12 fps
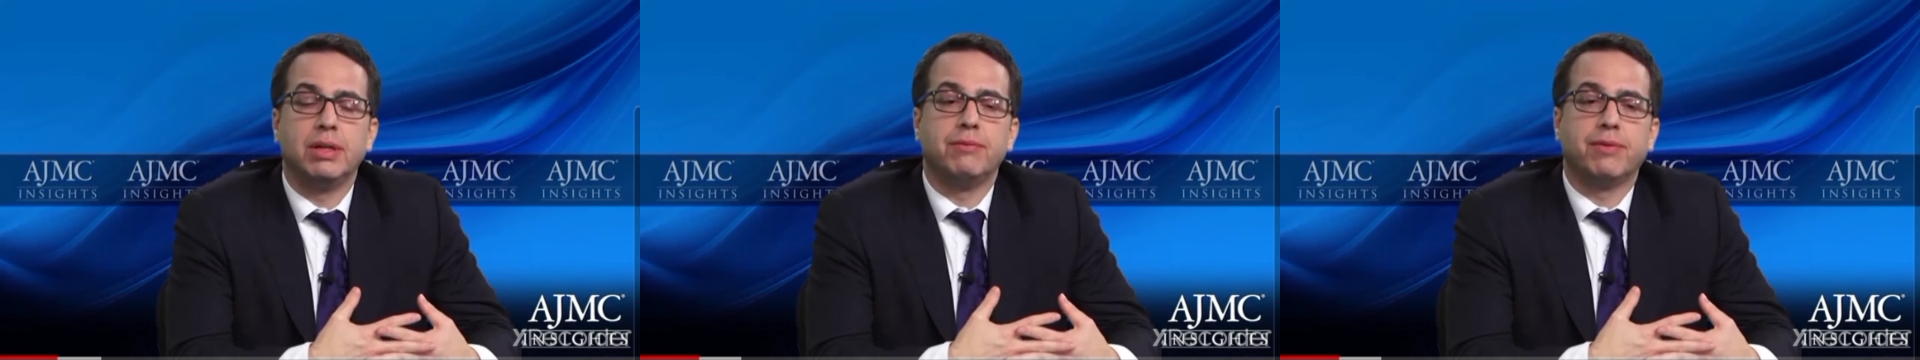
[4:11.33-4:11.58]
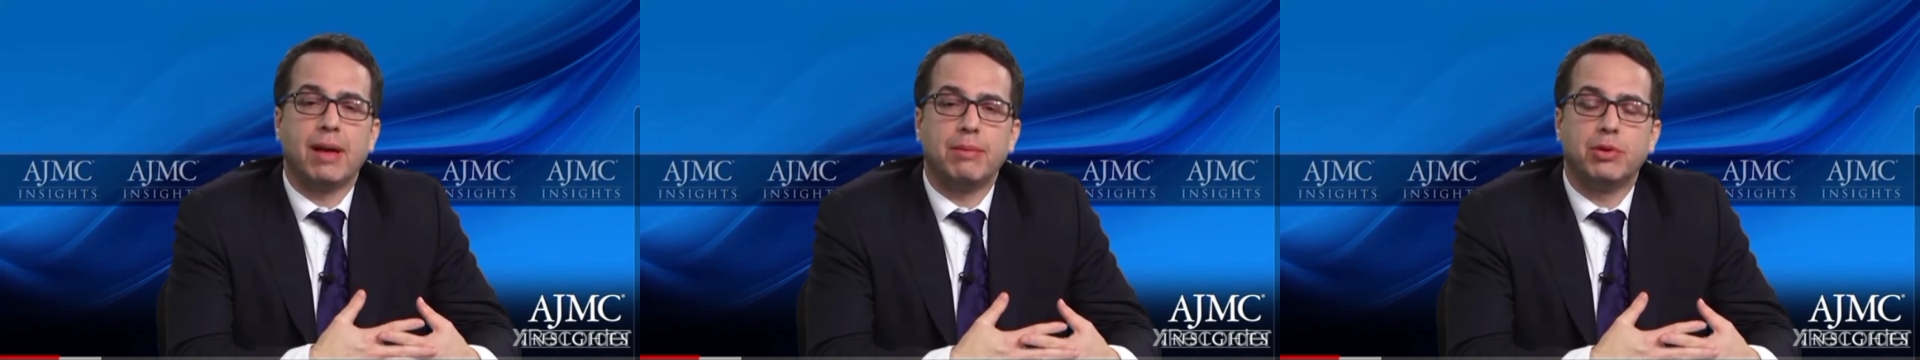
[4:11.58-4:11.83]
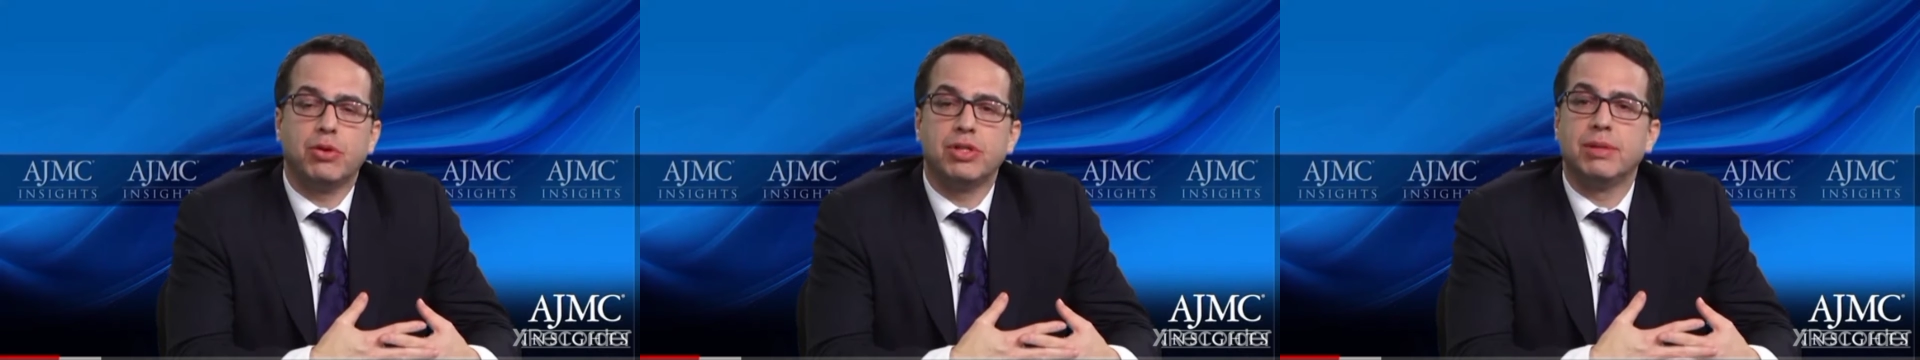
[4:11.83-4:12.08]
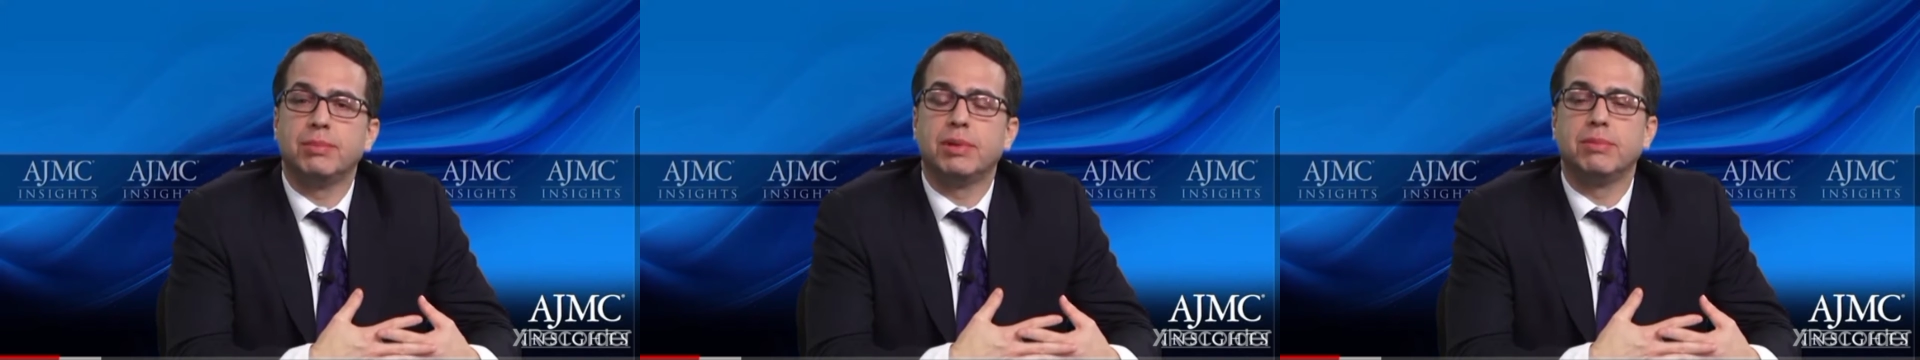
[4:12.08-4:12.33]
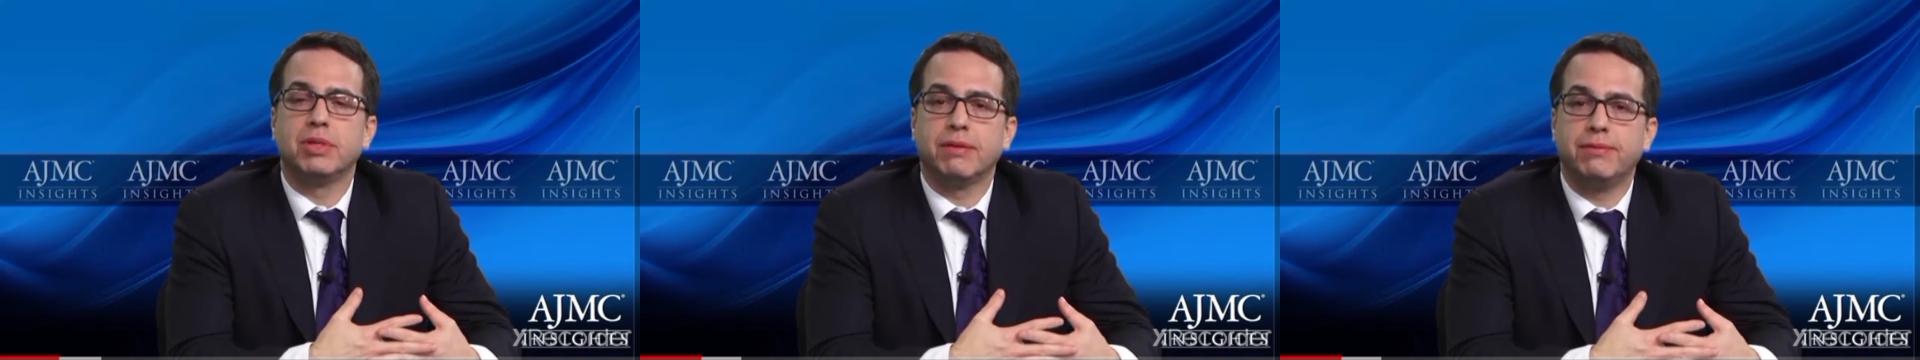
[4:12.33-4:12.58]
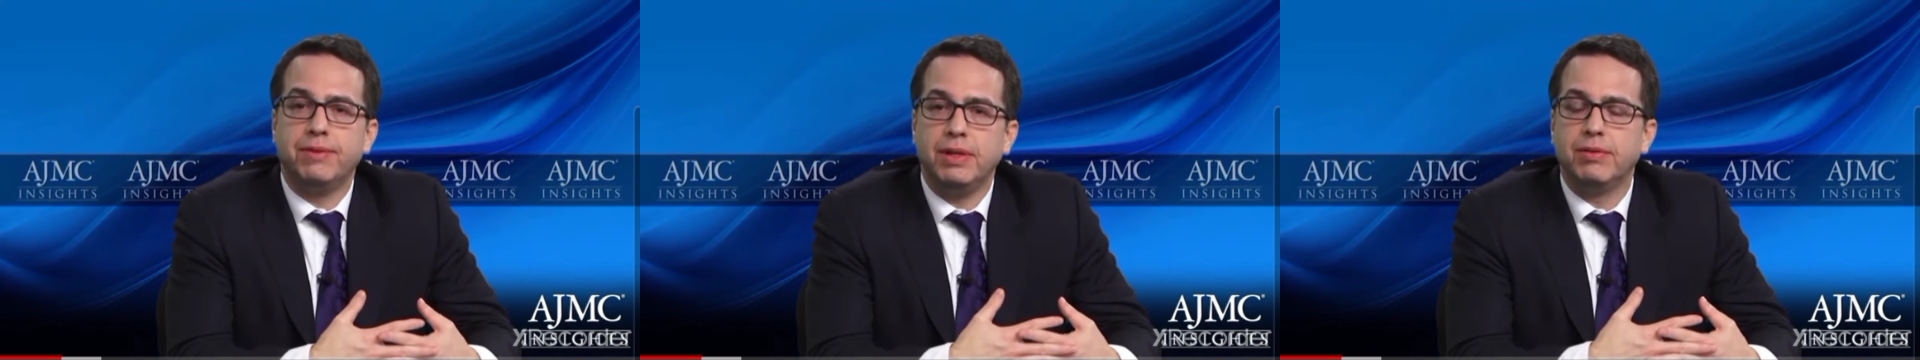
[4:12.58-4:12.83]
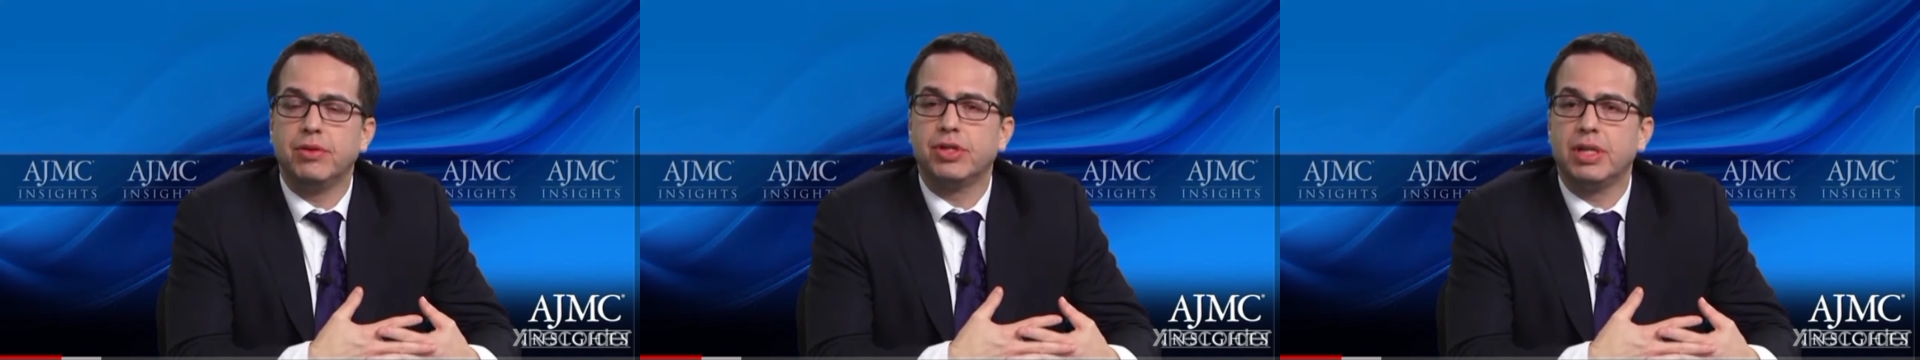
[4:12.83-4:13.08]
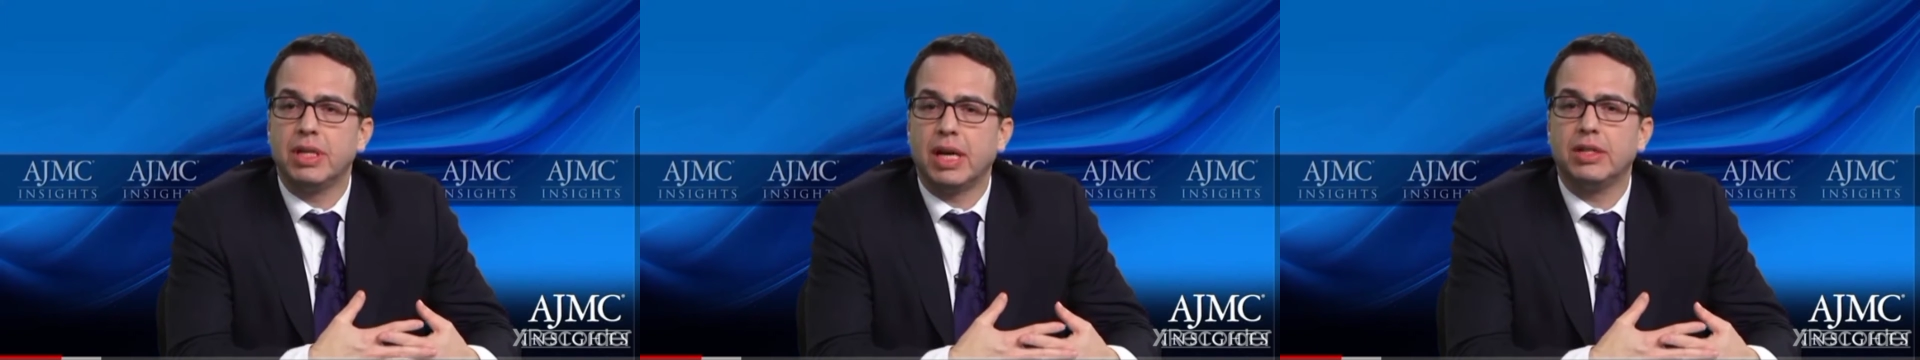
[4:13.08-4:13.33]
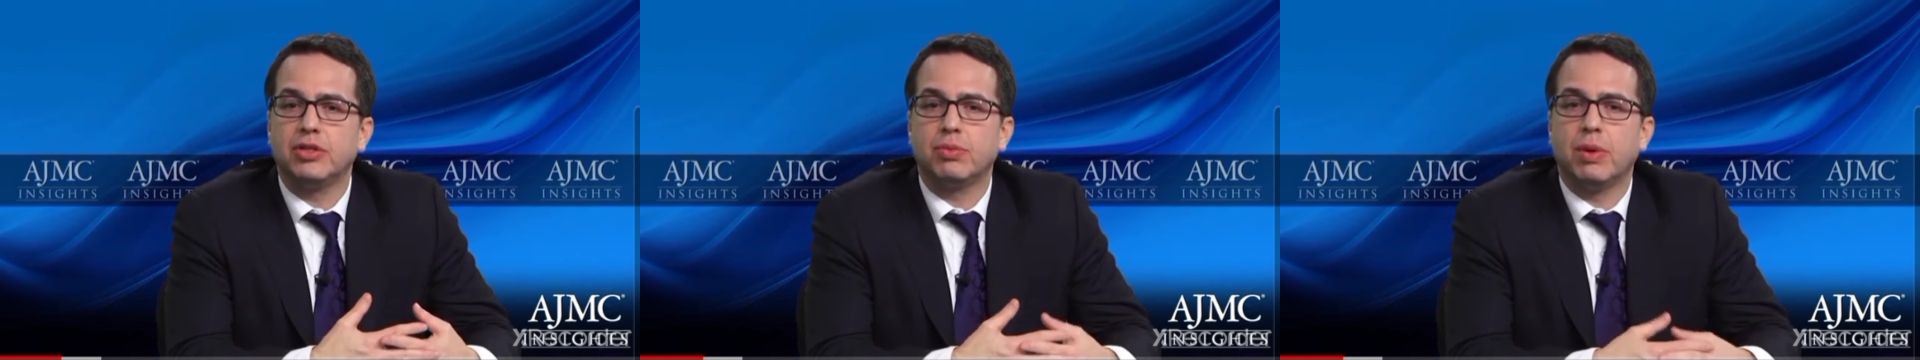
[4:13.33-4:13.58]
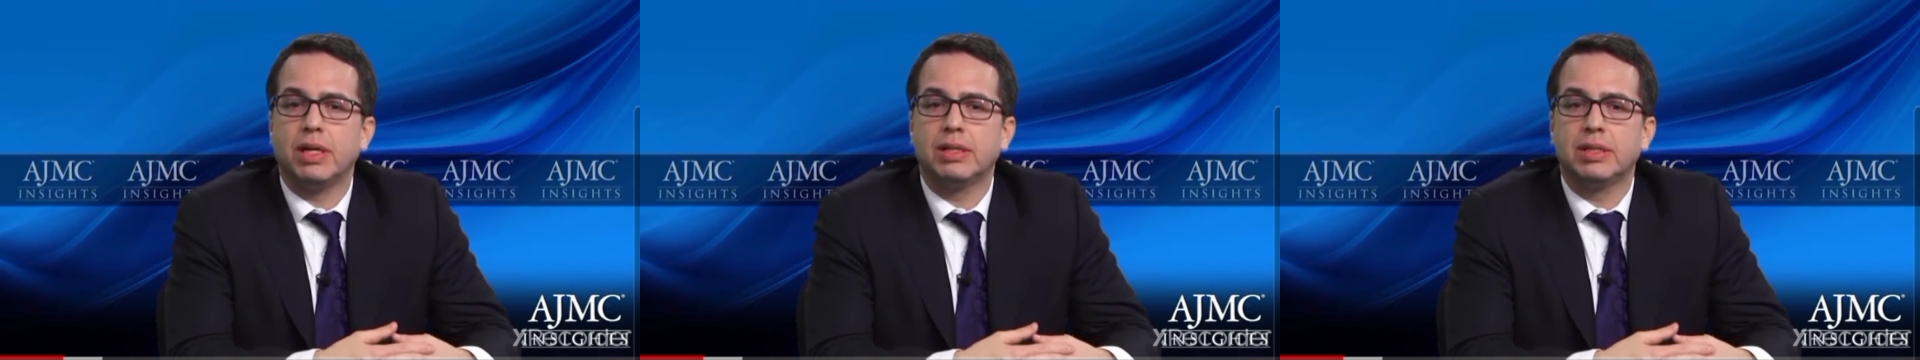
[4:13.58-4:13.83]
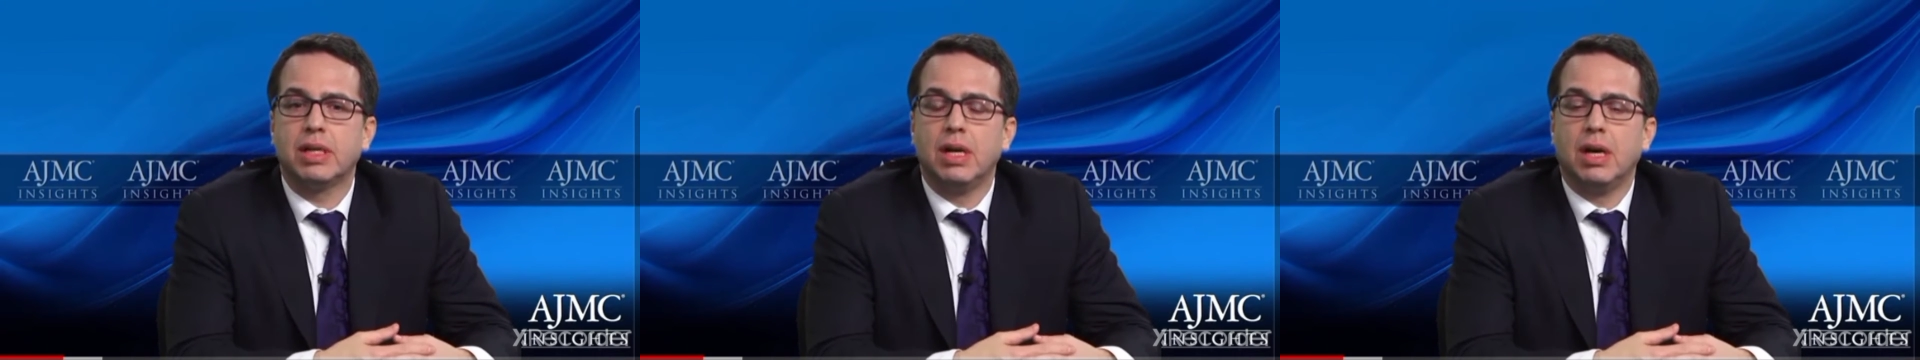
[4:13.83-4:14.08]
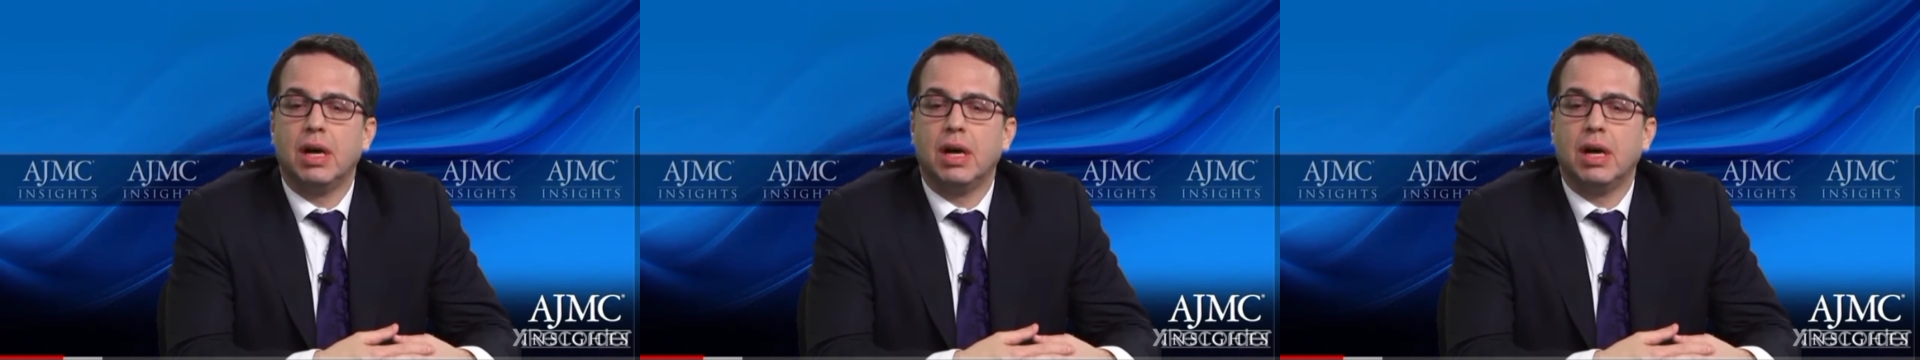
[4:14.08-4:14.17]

inflammatory symptoms like fevers and night sweats.